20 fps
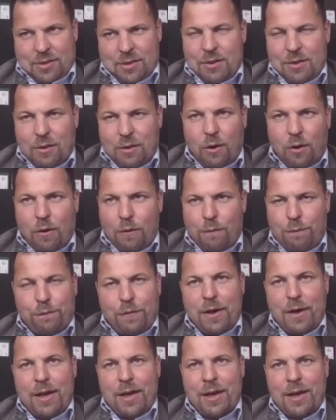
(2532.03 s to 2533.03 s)
of
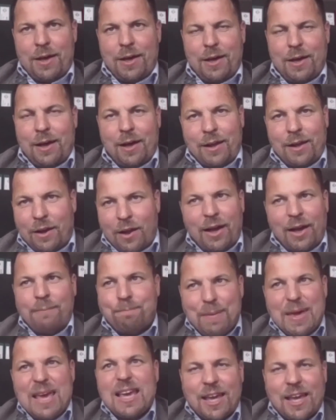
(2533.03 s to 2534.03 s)
a
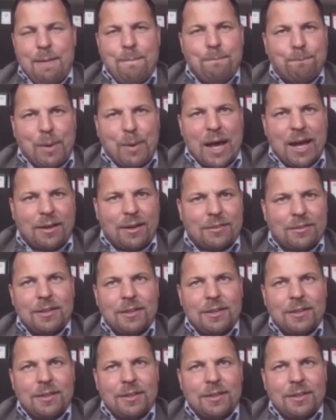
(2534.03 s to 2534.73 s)
big impact